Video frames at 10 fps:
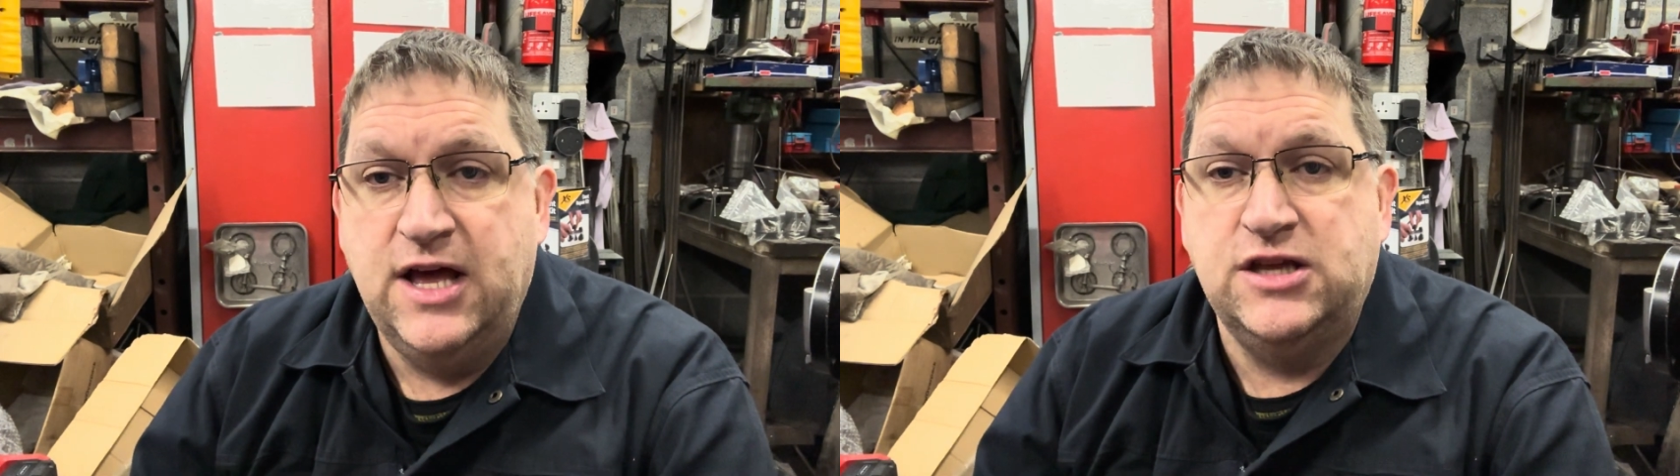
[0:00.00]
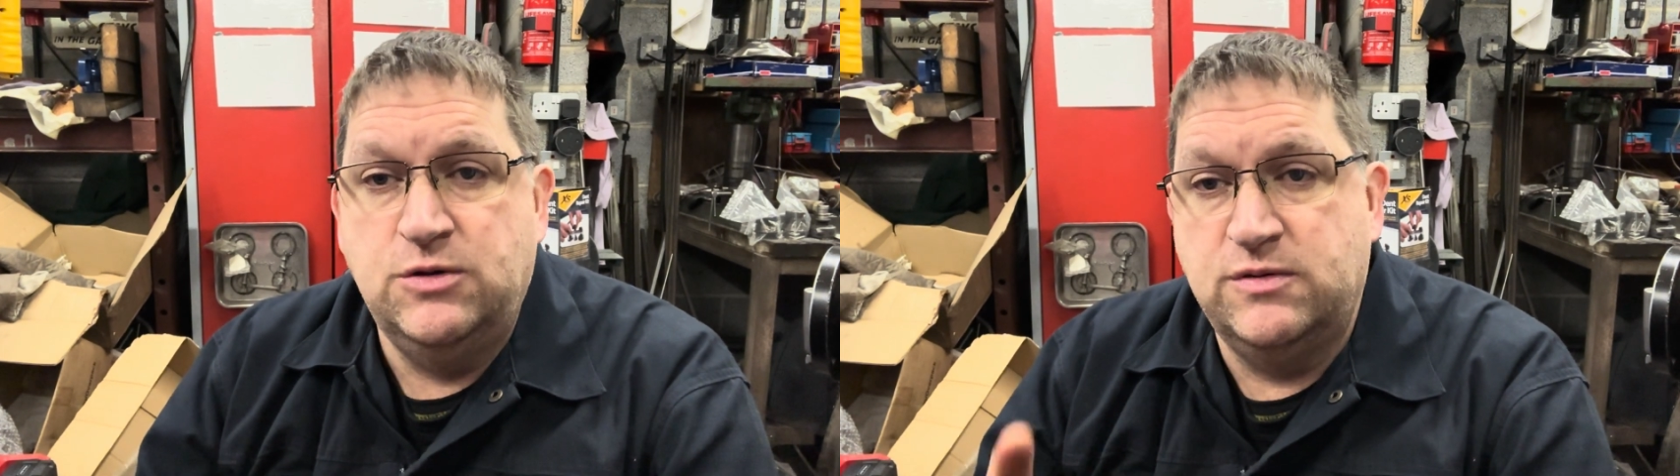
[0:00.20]

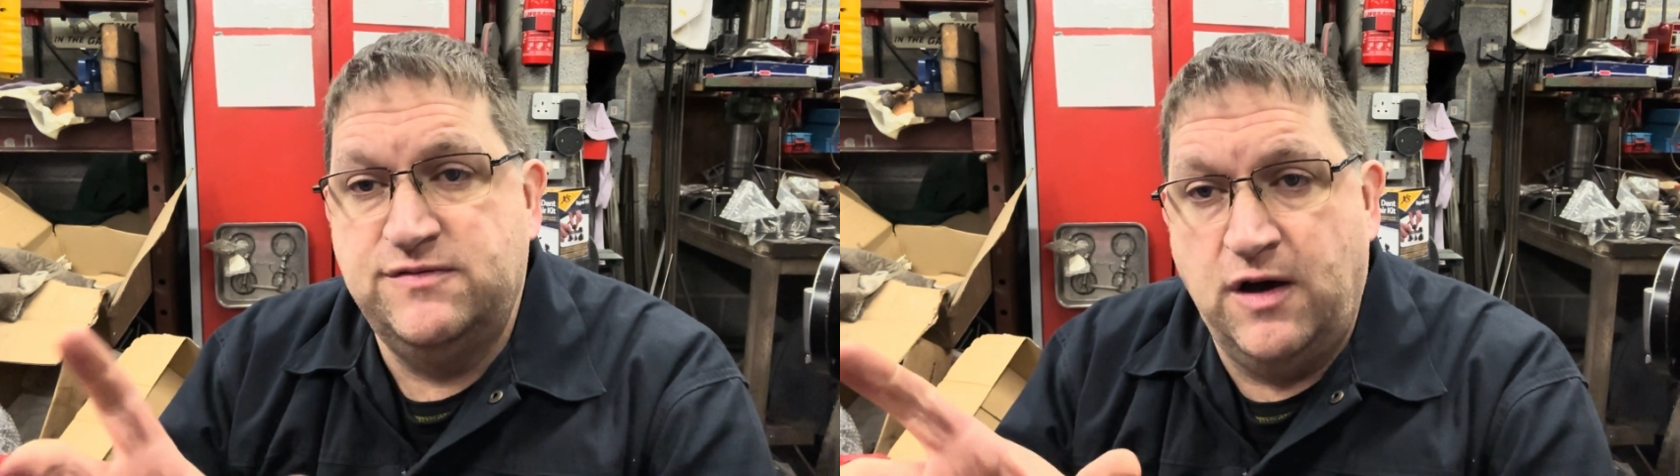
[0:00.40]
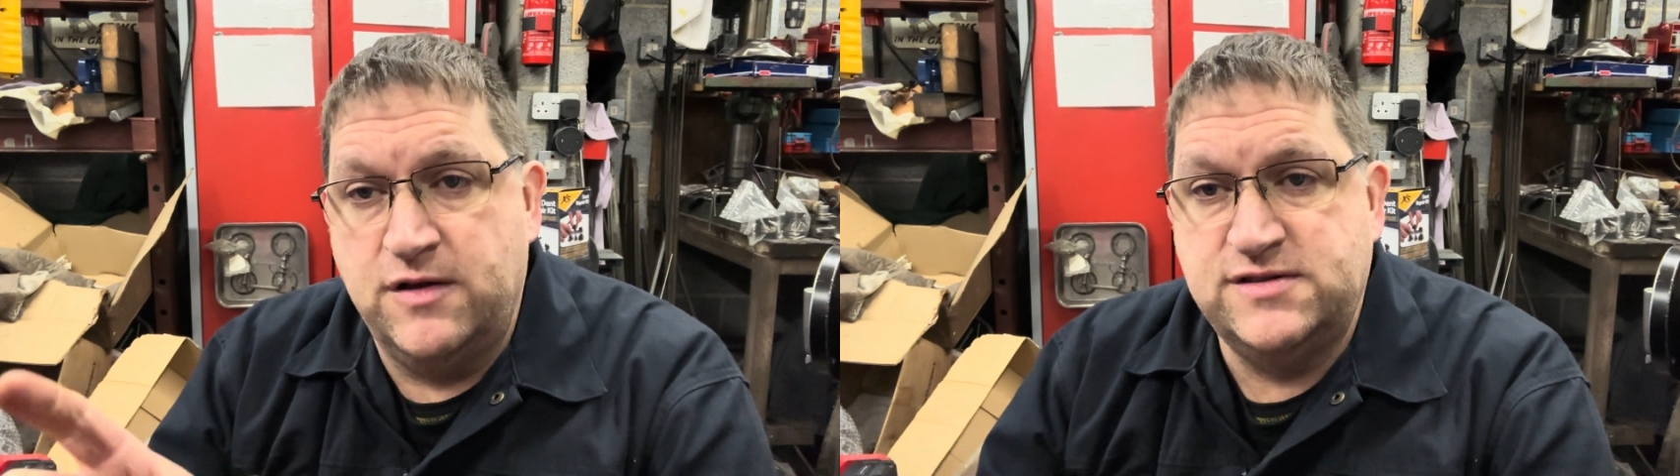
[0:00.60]
you
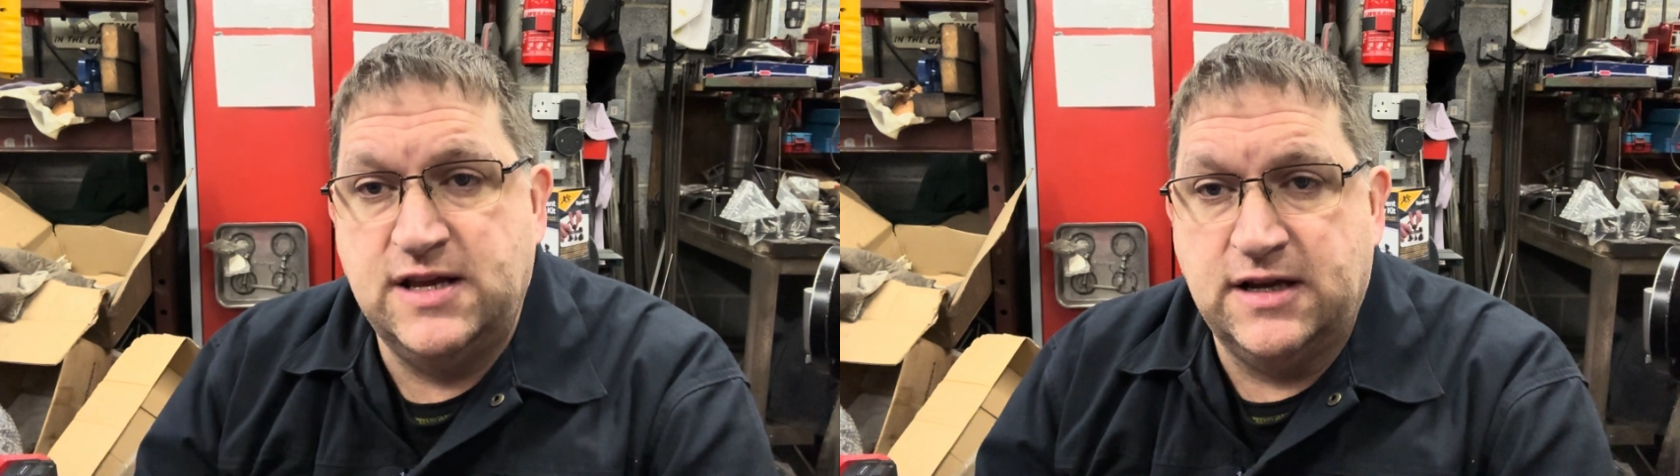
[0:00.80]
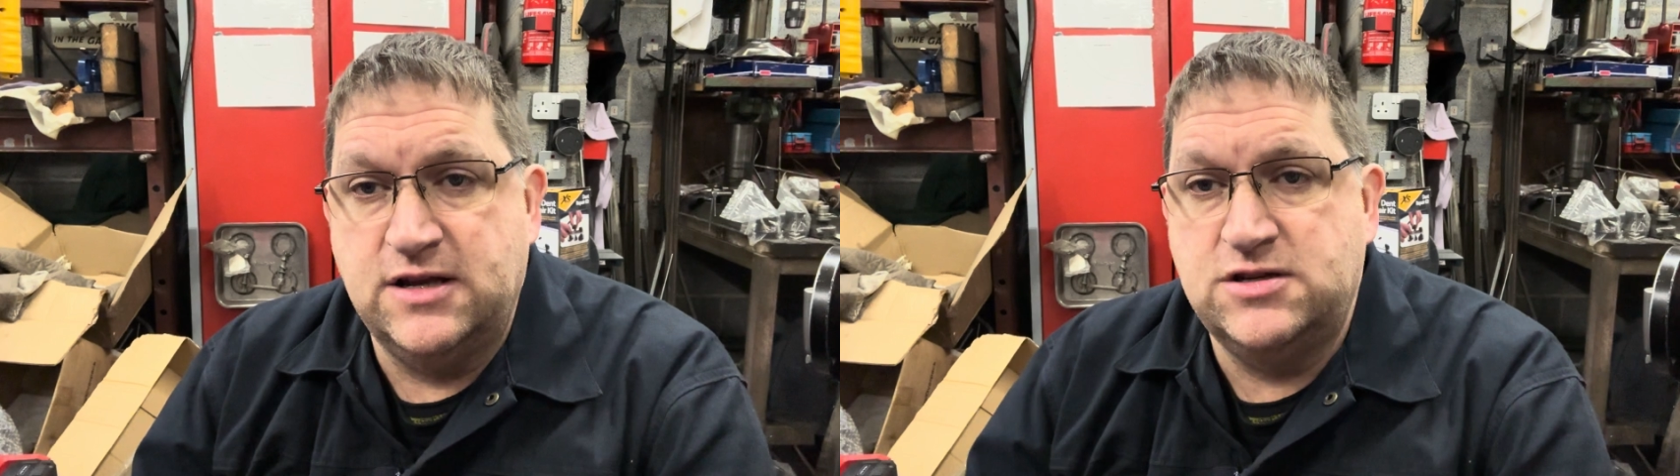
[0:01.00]
advance the
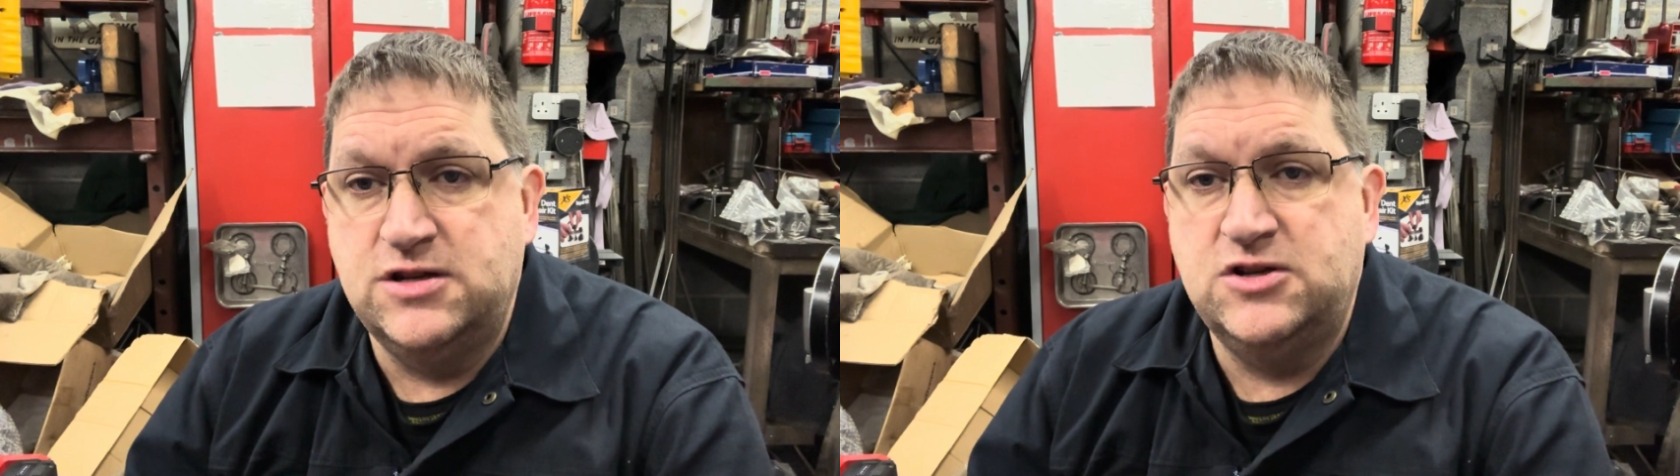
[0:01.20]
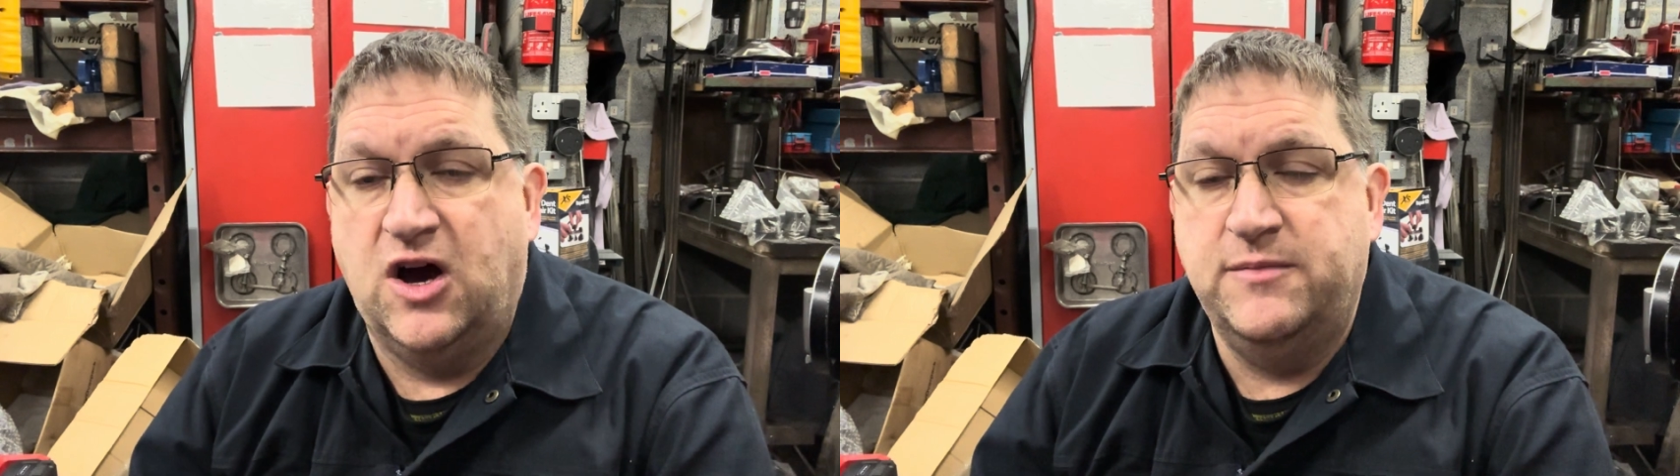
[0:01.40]
ignition
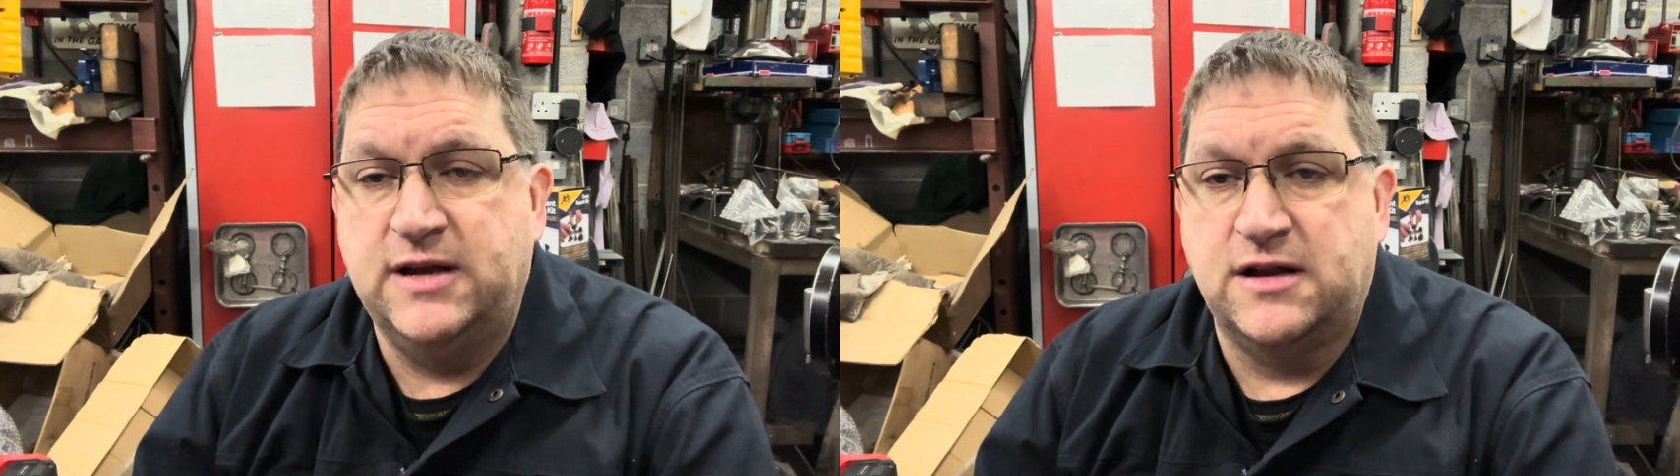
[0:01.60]
timing